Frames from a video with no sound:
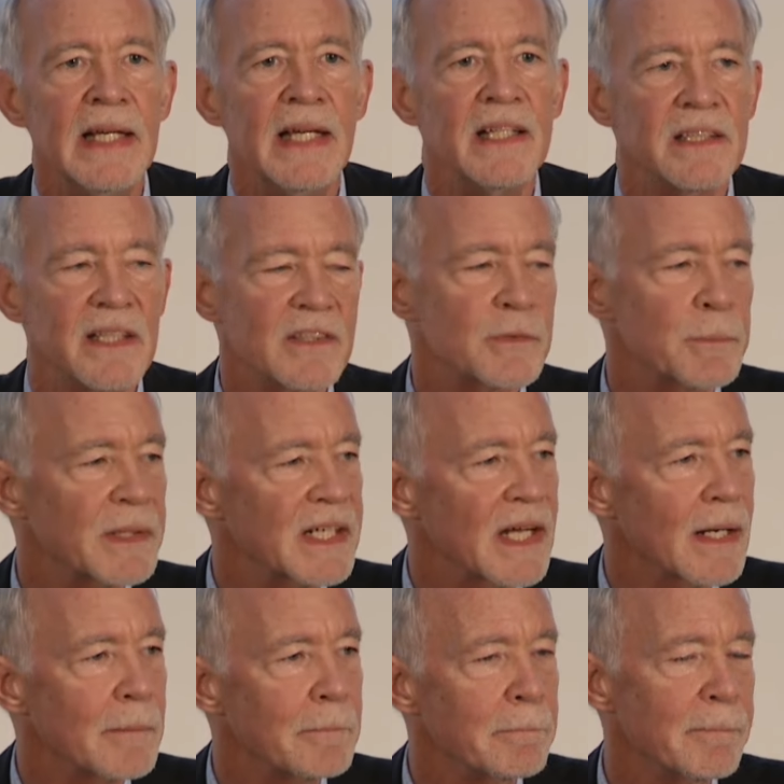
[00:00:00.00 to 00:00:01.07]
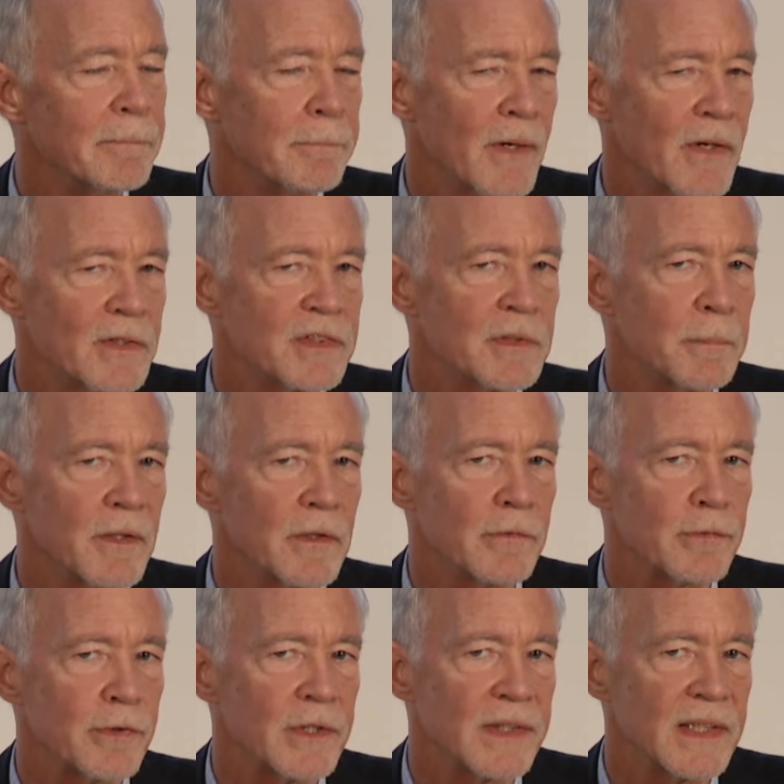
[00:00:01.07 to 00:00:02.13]
it has become possible
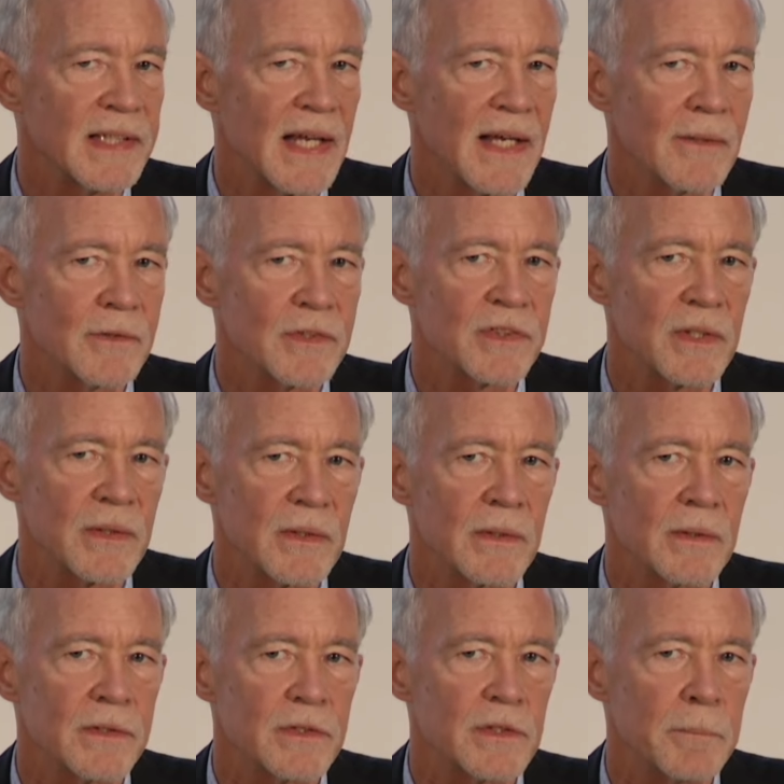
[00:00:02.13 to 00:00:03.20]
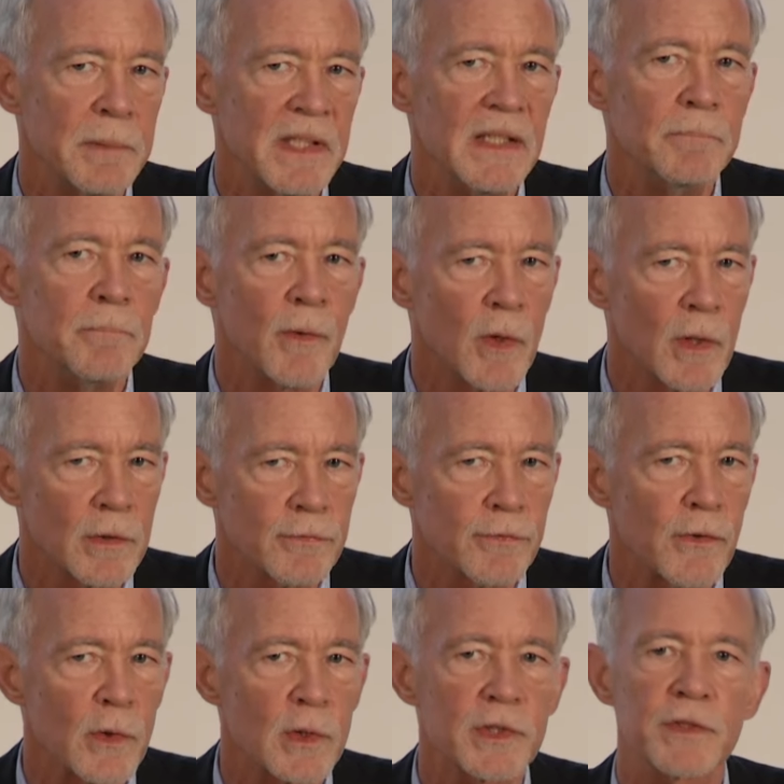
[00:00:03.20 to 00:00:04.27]
for the Council to be more
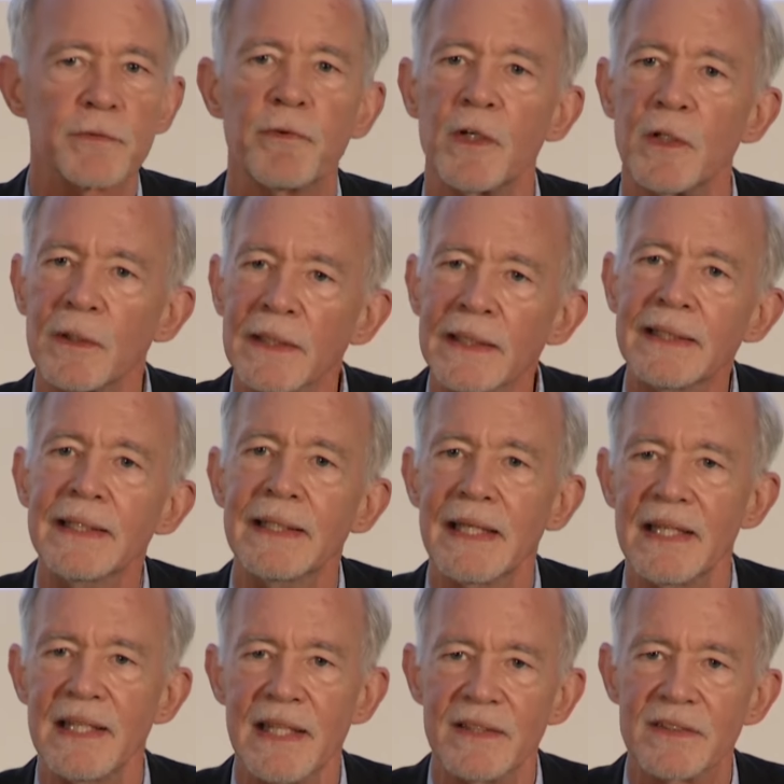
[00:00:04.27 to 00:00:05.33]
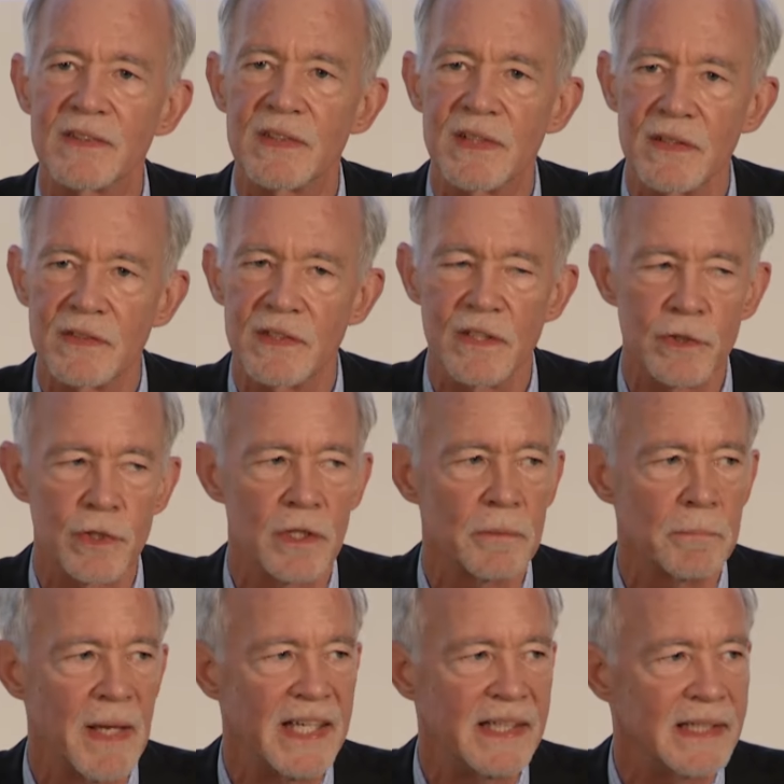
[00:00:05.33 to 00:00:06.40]
forceful in its
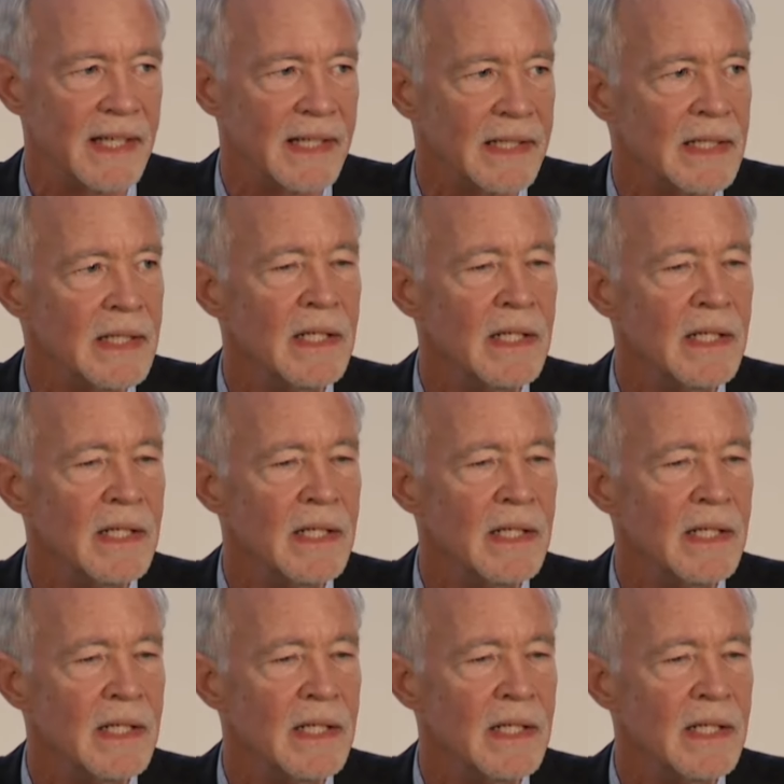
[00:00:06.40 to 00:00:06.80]
decision-making,